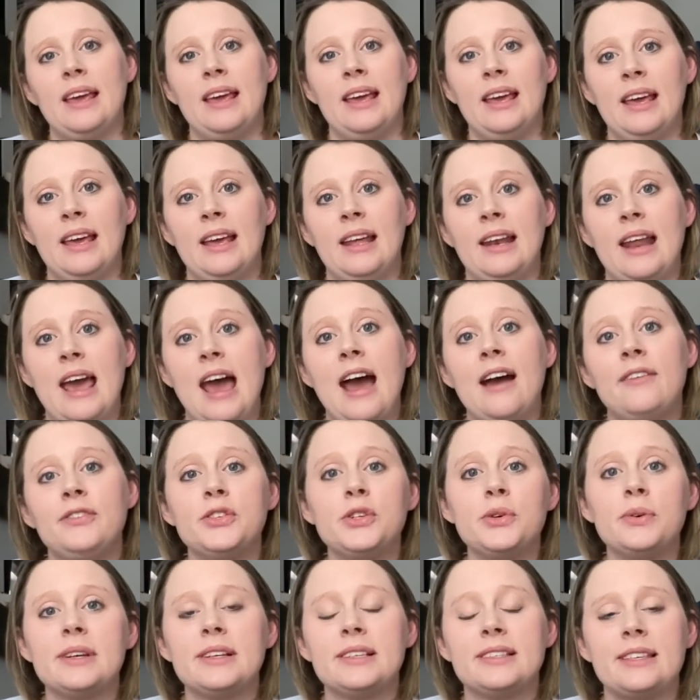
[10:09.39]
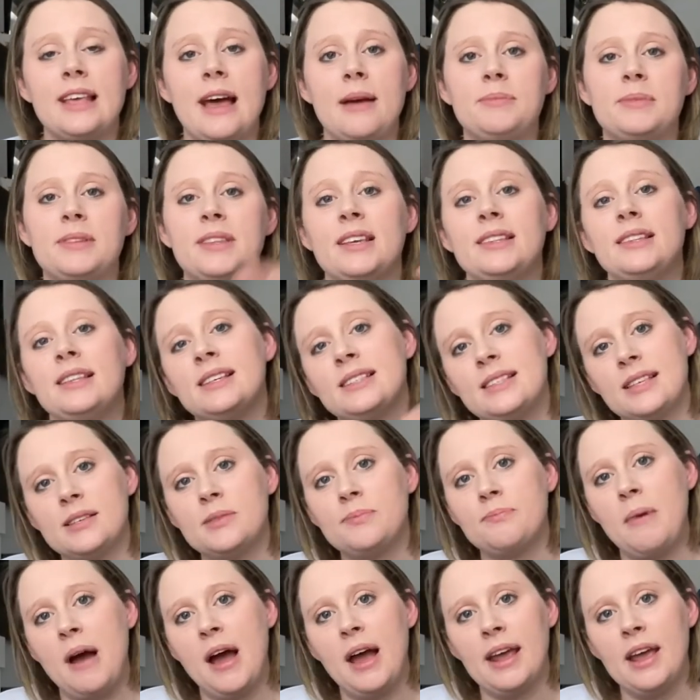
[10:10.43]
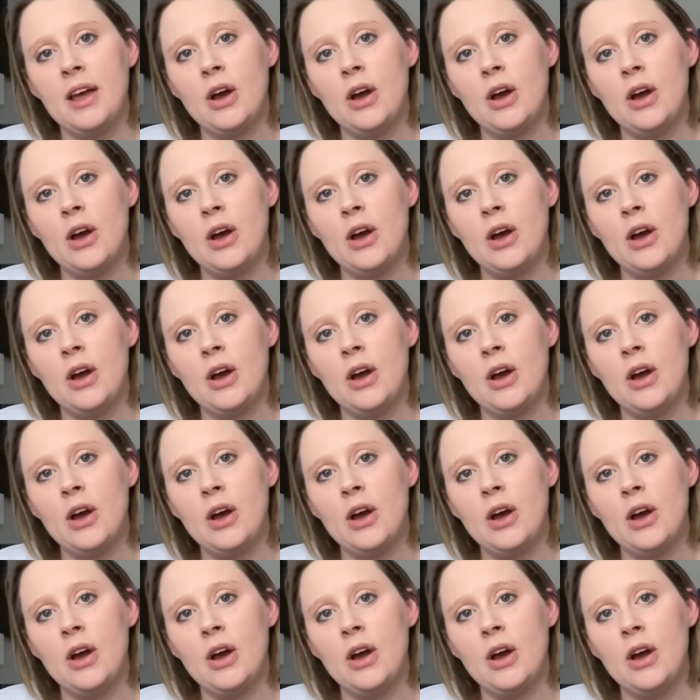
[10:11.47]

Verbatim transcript: in have to accept that this is my